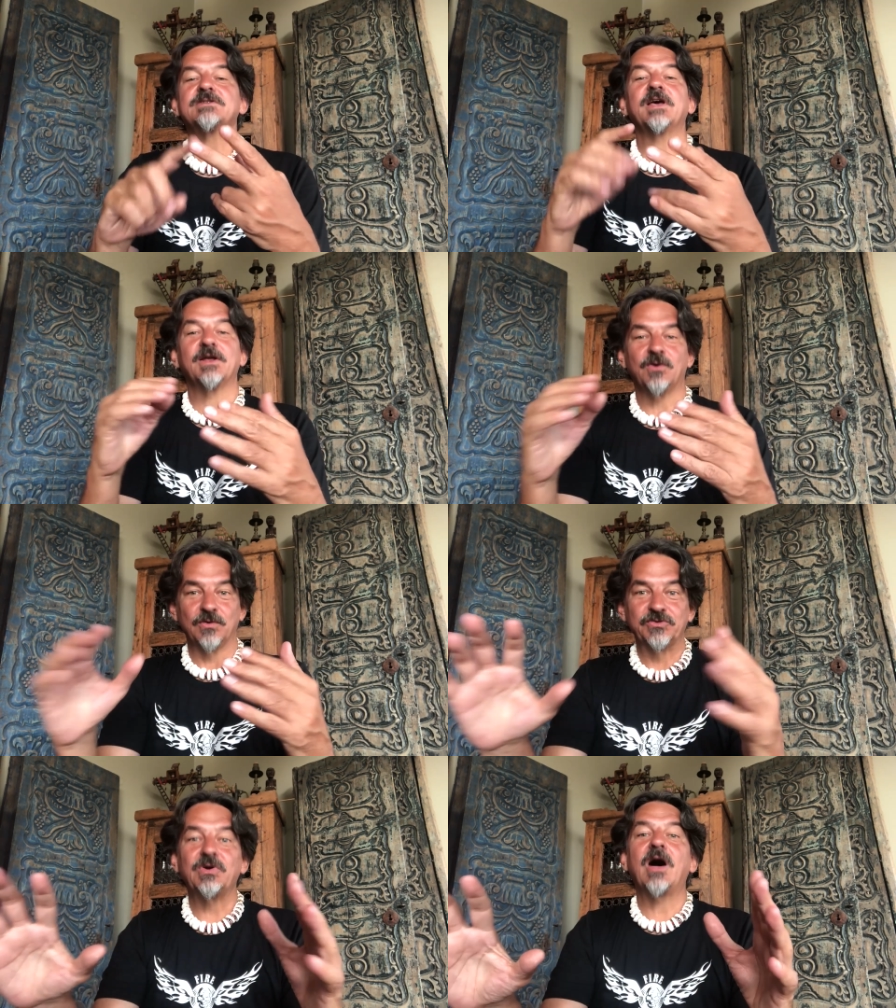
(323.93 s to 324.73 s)
and
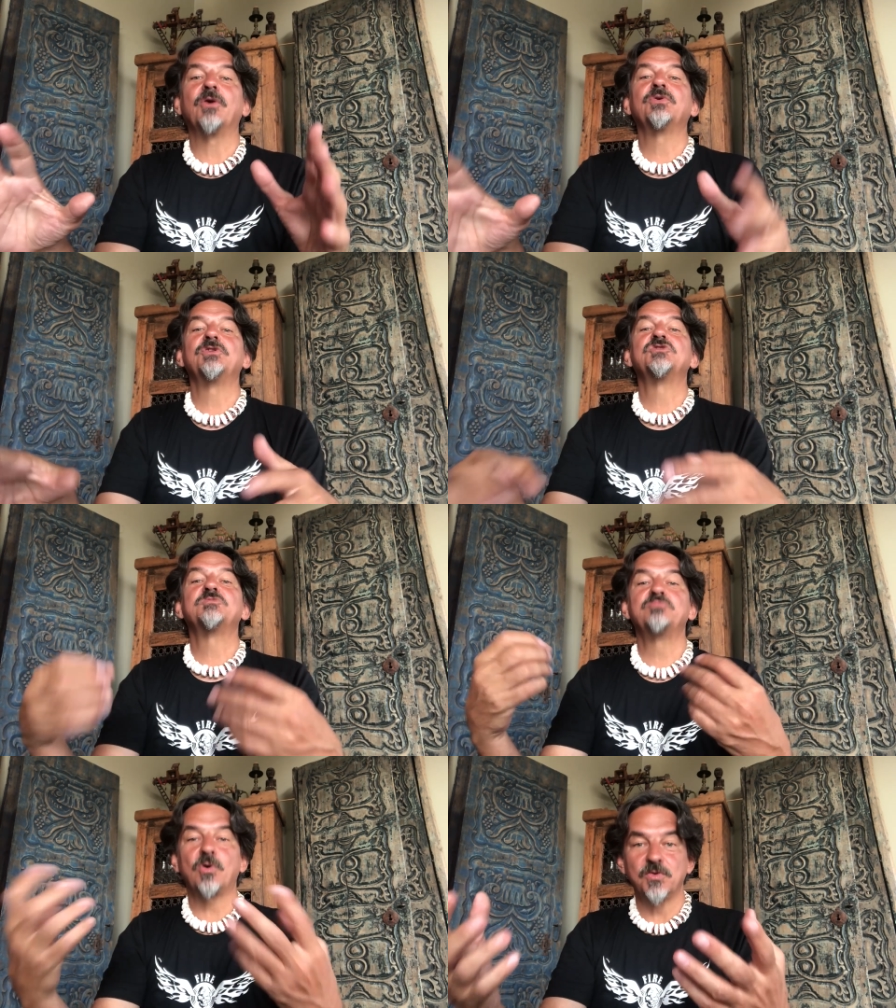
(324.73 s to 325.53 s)
also how to
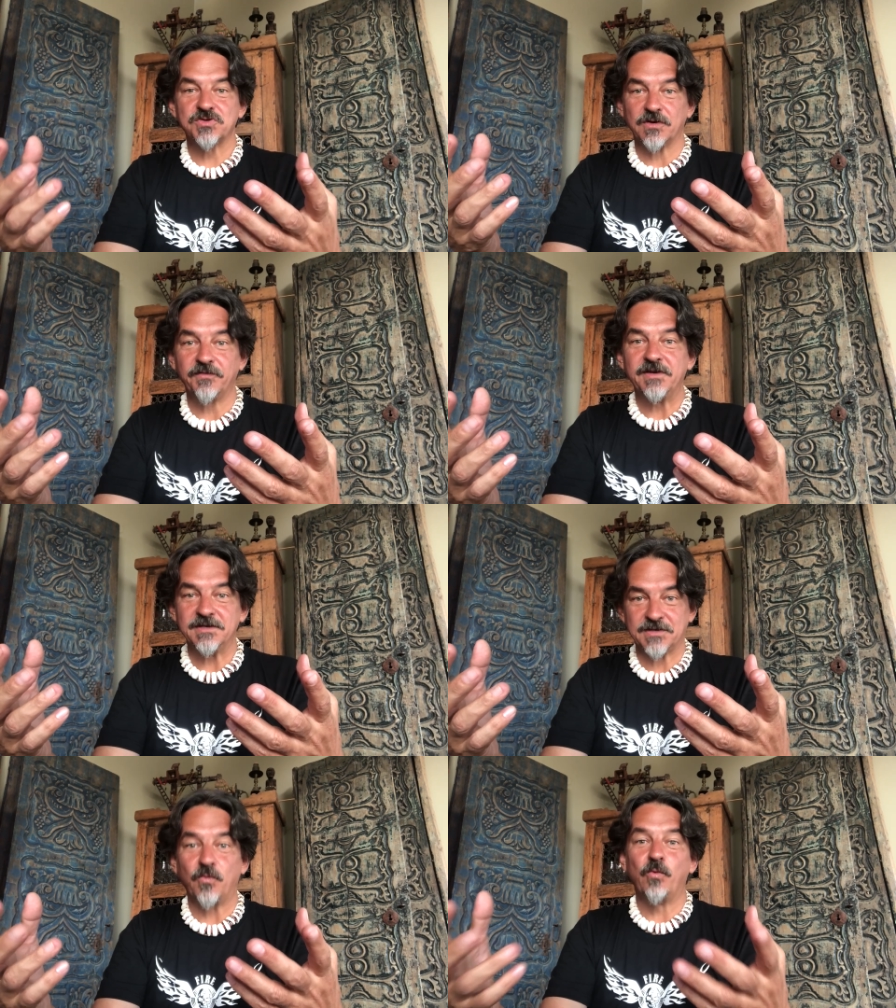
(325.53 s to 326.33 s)
dispose of
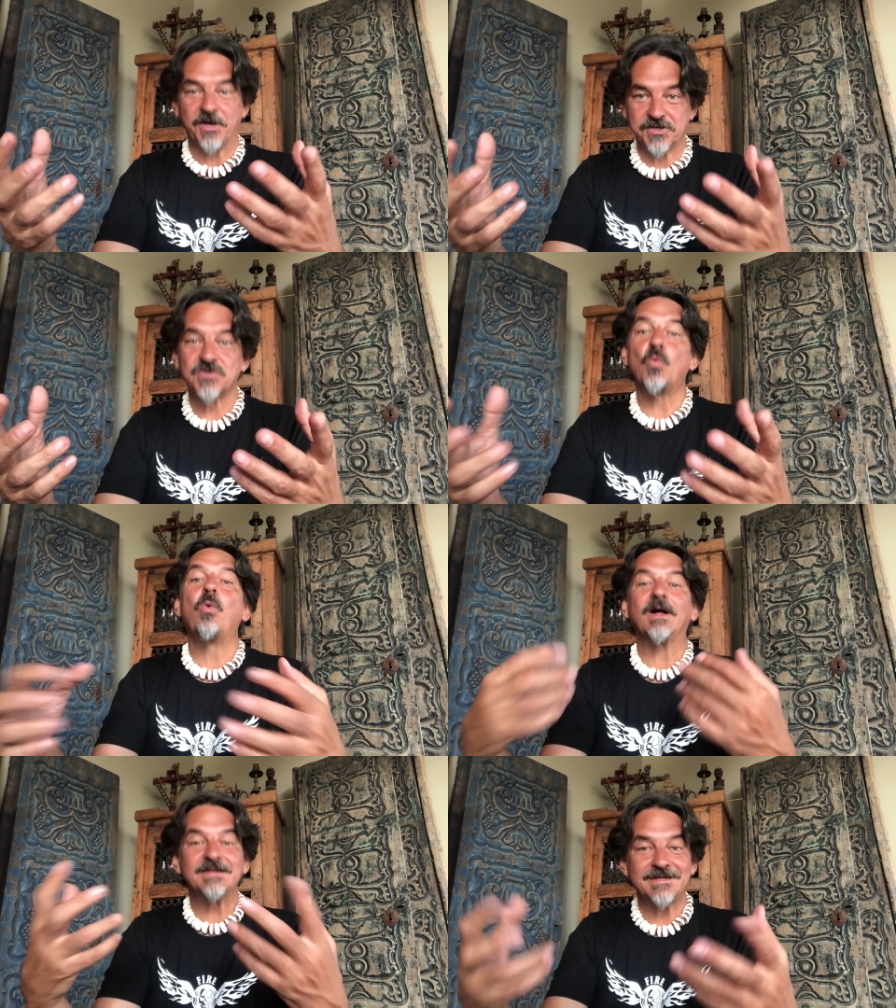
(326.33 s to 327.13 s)
these witches
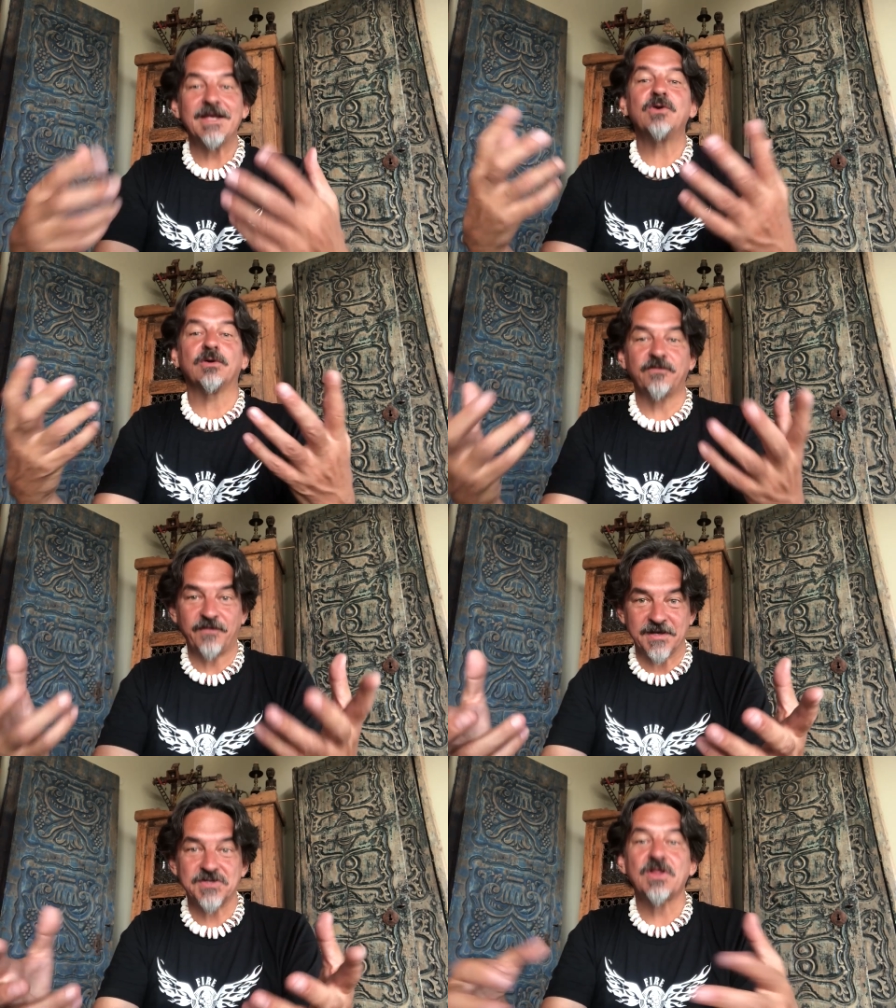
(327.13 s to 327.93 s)
once they
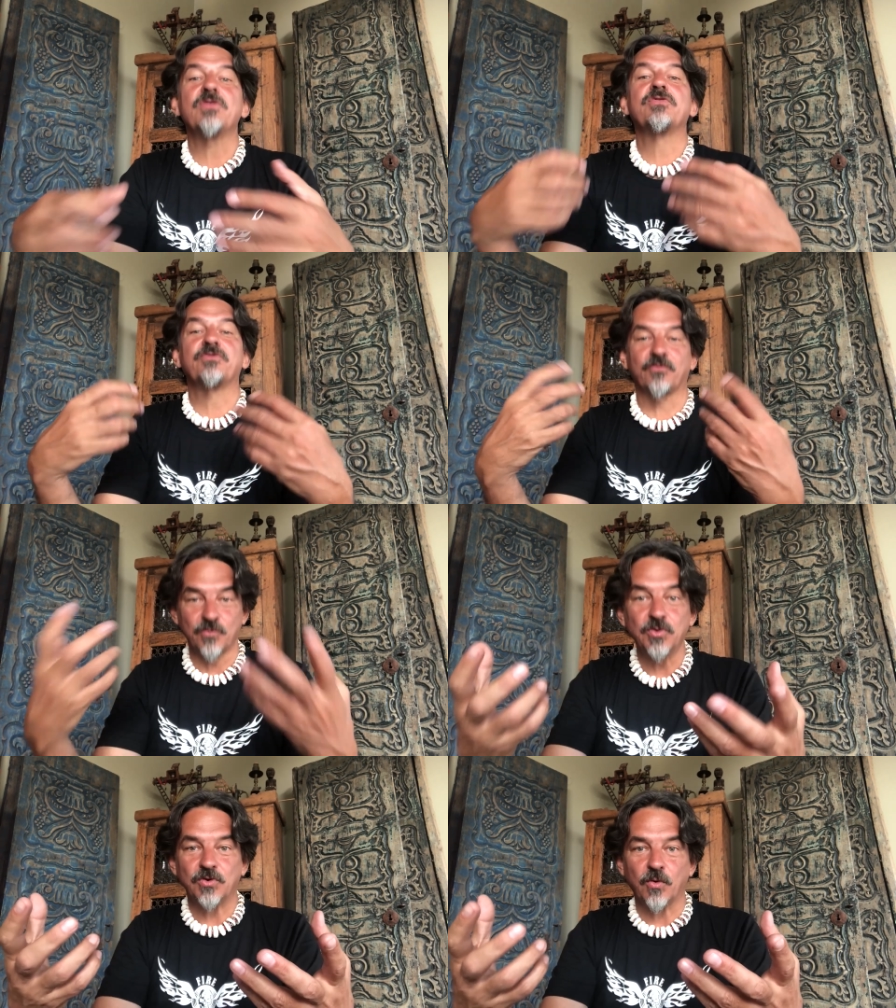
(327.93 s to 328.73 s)
confessed
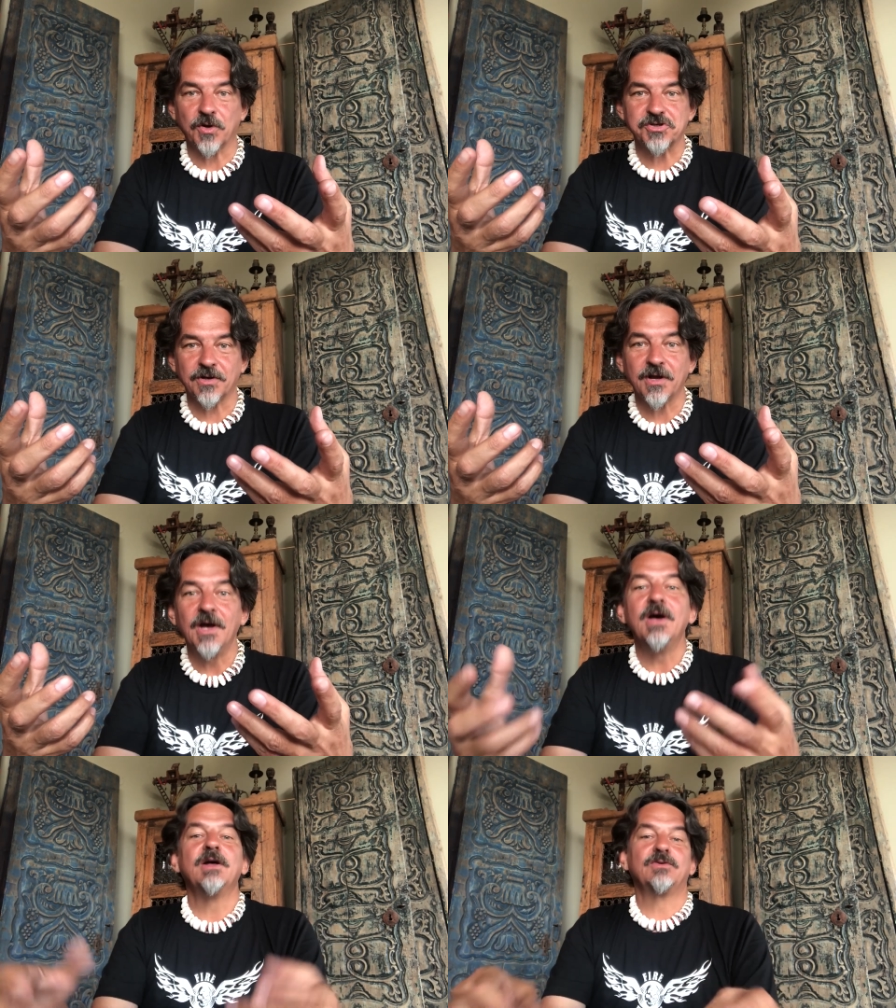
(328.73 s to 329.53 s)
through torture,
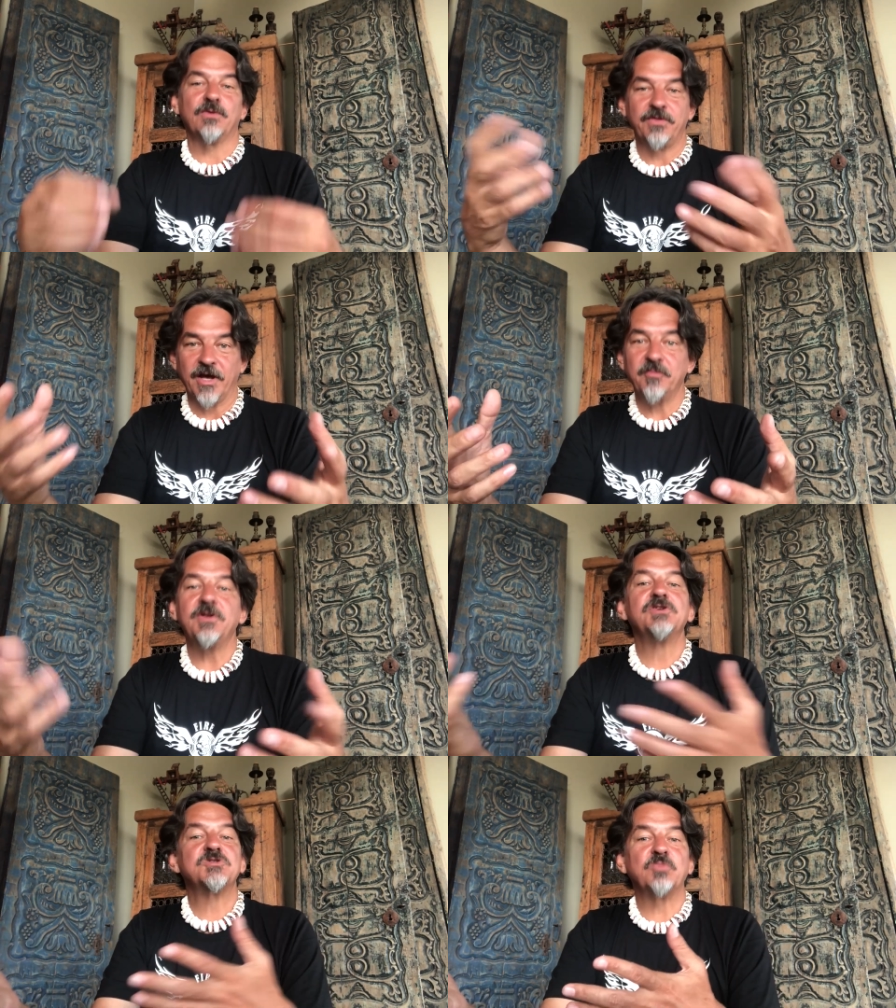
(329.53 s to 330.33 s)
to then be
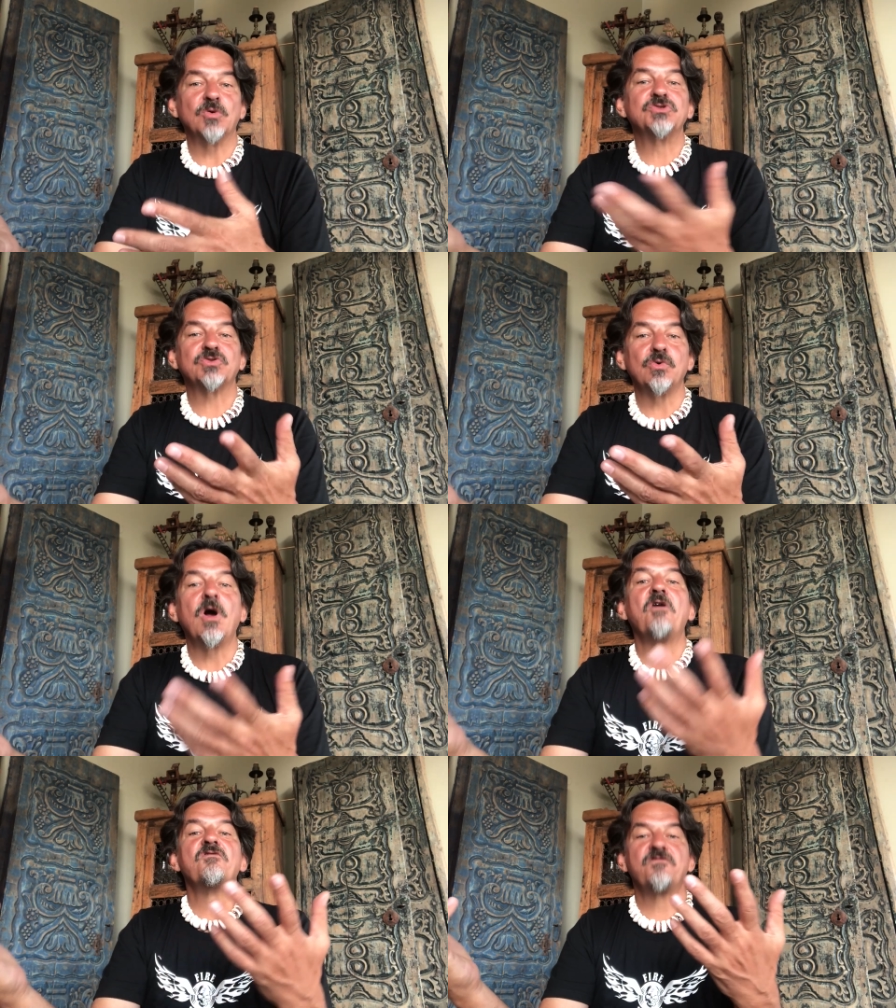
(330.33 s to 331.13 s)
disposed through
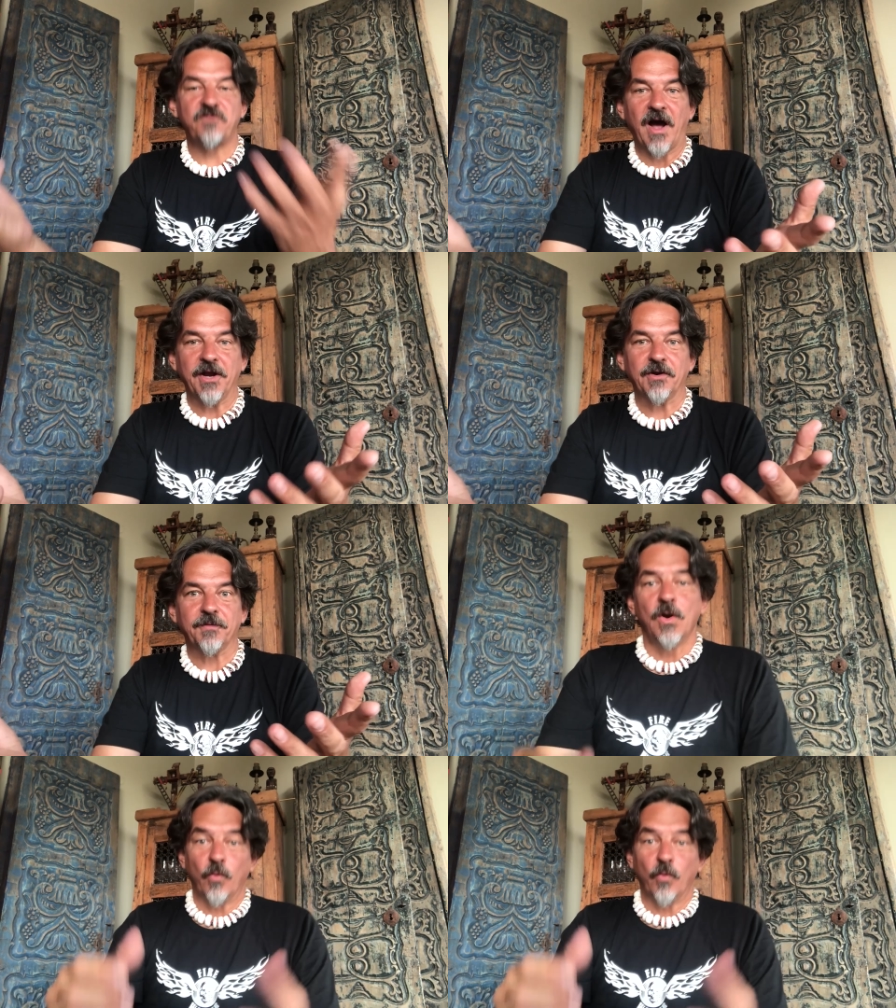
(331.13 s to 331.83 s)
fire.